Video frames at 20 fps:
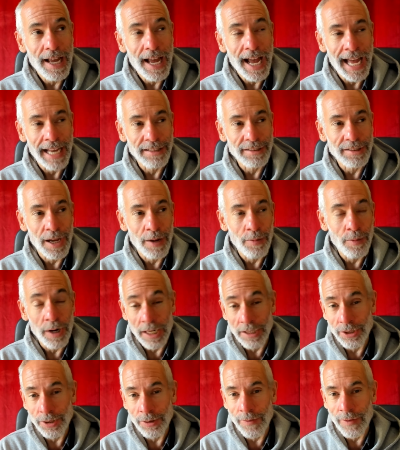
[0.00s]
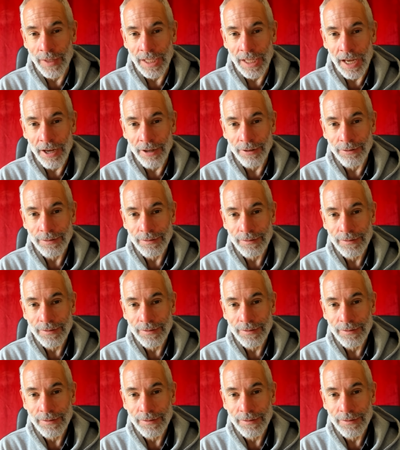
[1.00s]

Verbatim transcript: and uh, when I do a video,